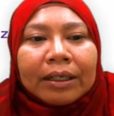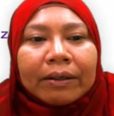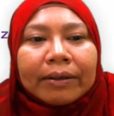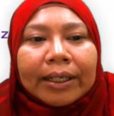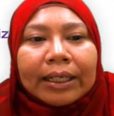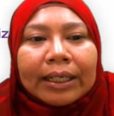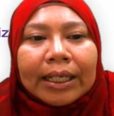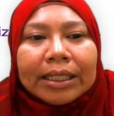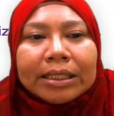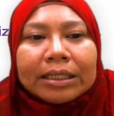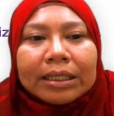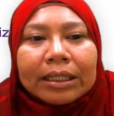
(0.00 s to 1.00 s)
Right,
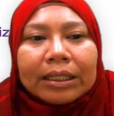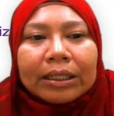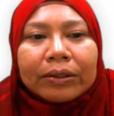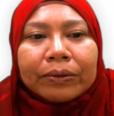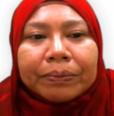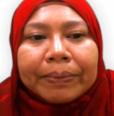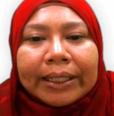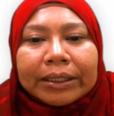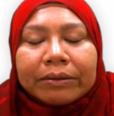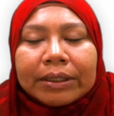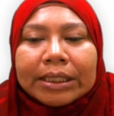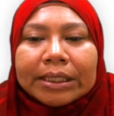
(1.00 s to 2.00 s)
let's go
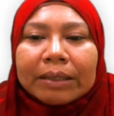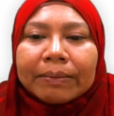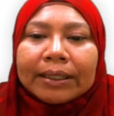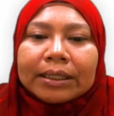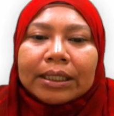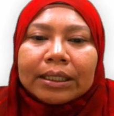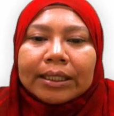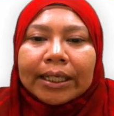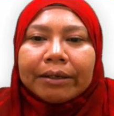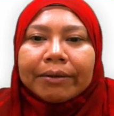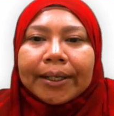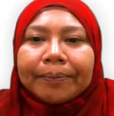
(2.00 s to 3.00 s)
back to the schematic
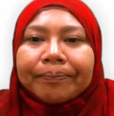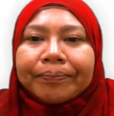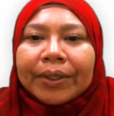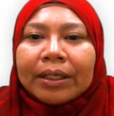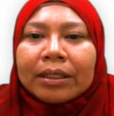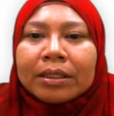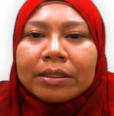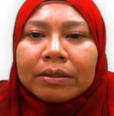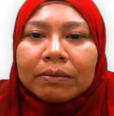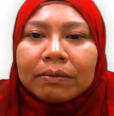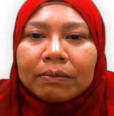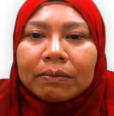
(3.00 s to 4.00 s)
diagram.
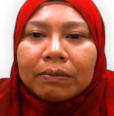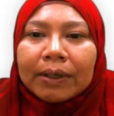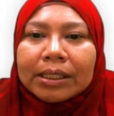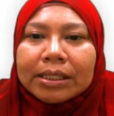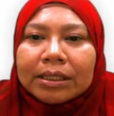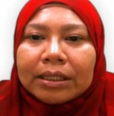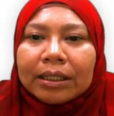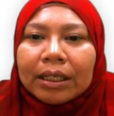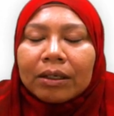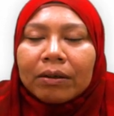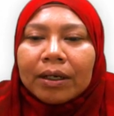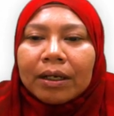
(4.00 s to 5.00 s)
So once in a
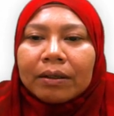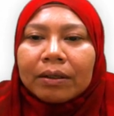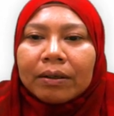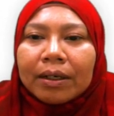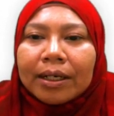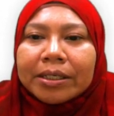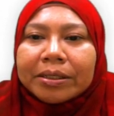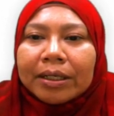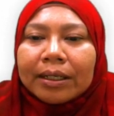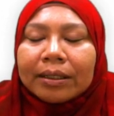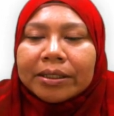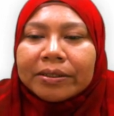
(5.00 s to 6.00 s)

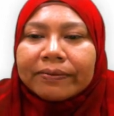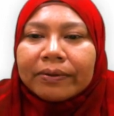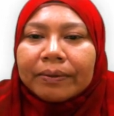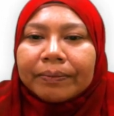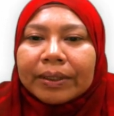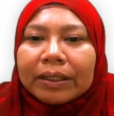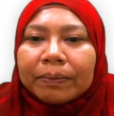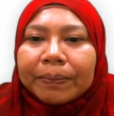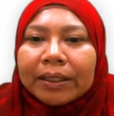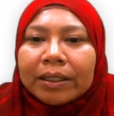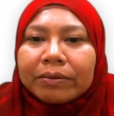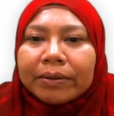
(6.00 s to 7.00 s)
non-ionized form, it will
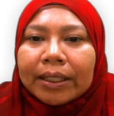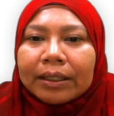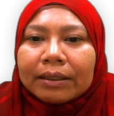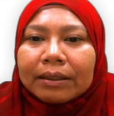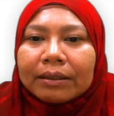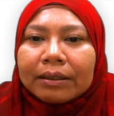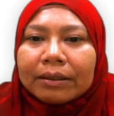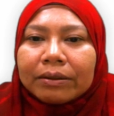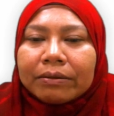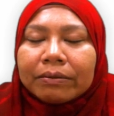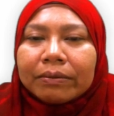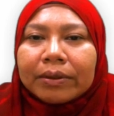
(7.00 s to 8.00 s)
penetrate
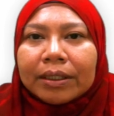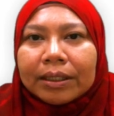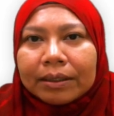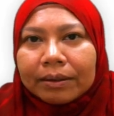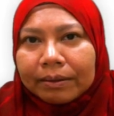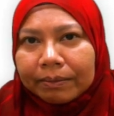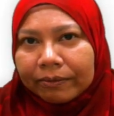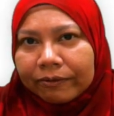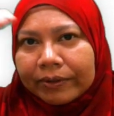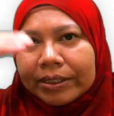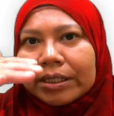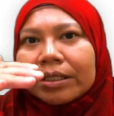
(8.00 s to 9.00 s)
through the
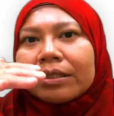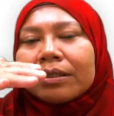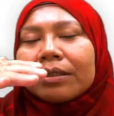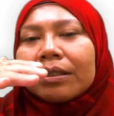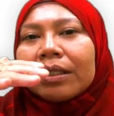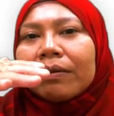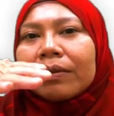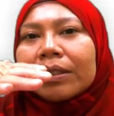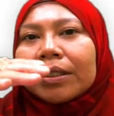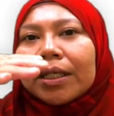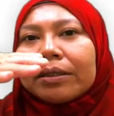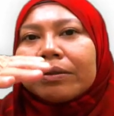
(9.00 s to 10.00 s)
first, it will
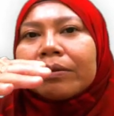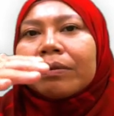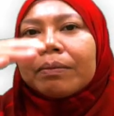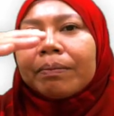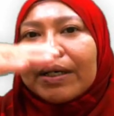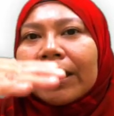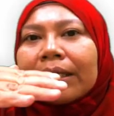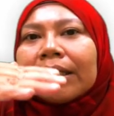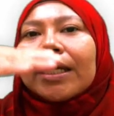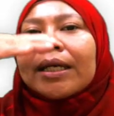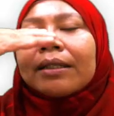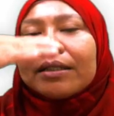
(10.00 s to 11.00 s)
start to
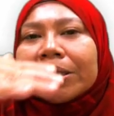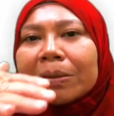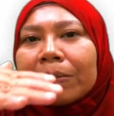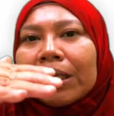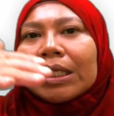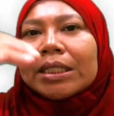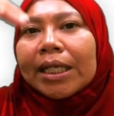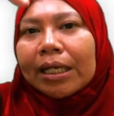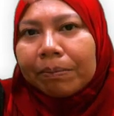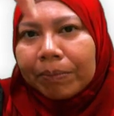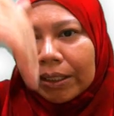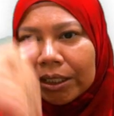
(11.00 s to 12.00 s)
bind and displace
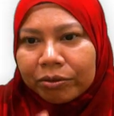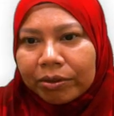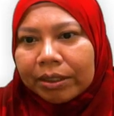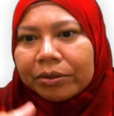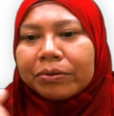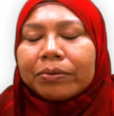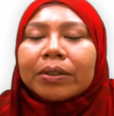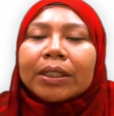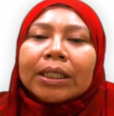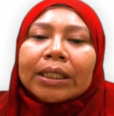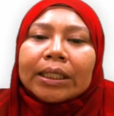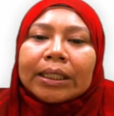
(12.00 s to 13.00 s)
and penetrate through
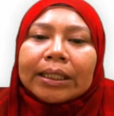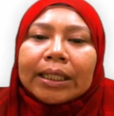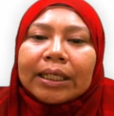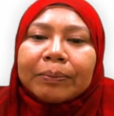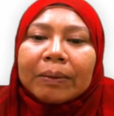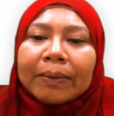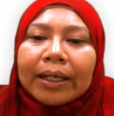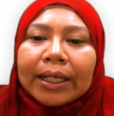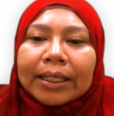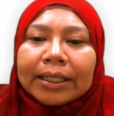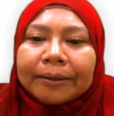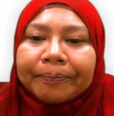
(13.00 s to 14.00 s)
the lipid
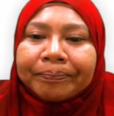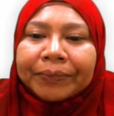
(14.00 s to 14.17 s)
bilayer.